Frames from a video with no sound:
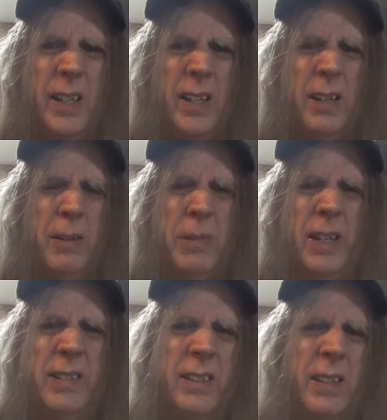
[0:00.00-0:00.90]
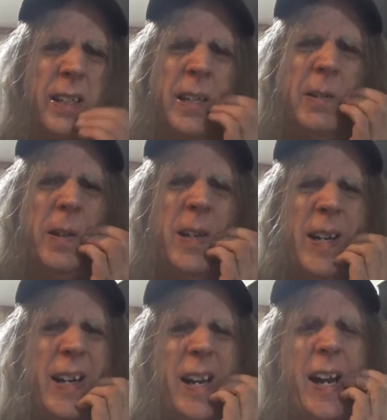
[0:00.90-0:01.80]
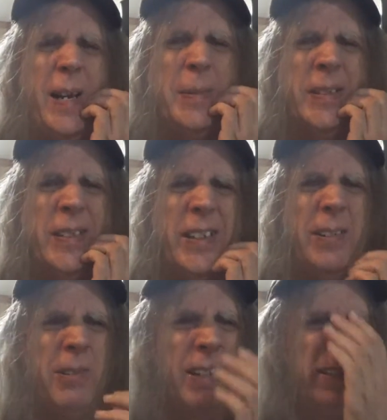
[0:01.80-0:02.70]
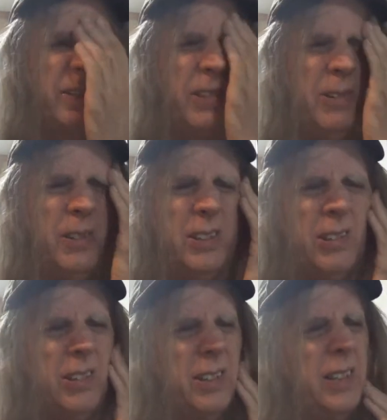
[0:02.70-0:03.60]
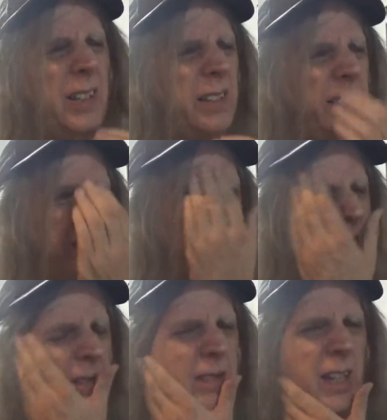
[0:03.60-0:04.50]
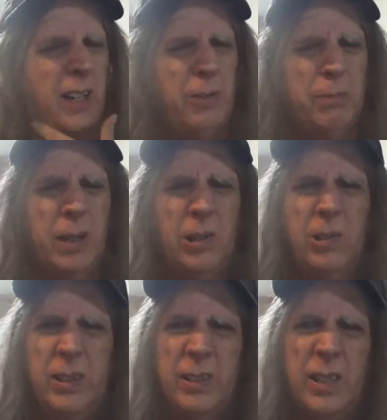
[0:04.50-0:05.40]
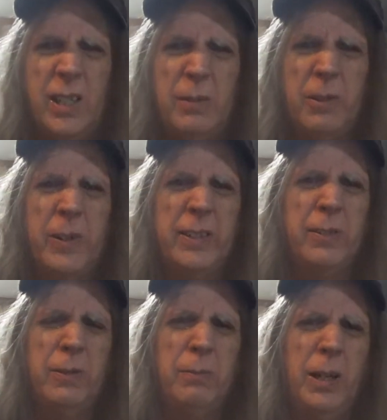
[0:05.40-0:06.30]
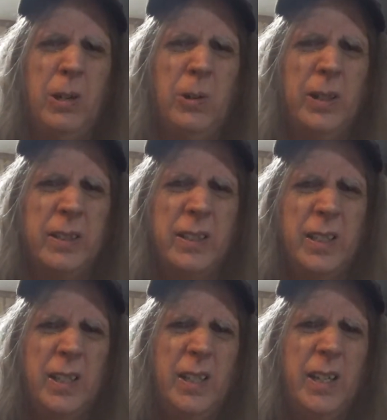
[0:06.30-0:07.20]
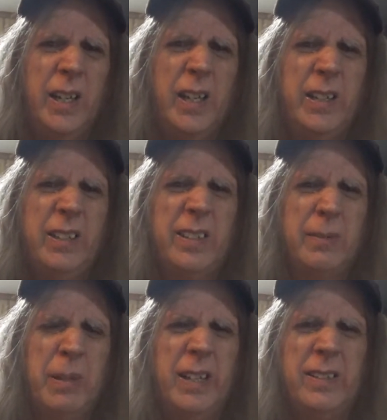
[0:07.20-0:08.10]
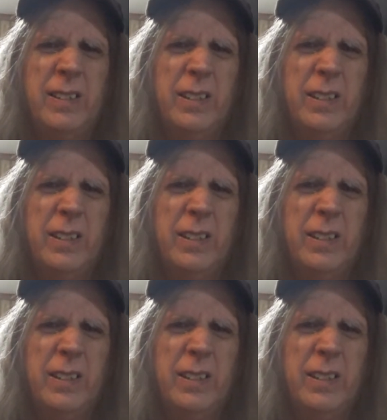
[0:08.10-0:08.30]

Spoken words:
I mean, basically, I've been studying Russia. What we learned, and like I say, the guy from Poland, professor from Poland, and he says basically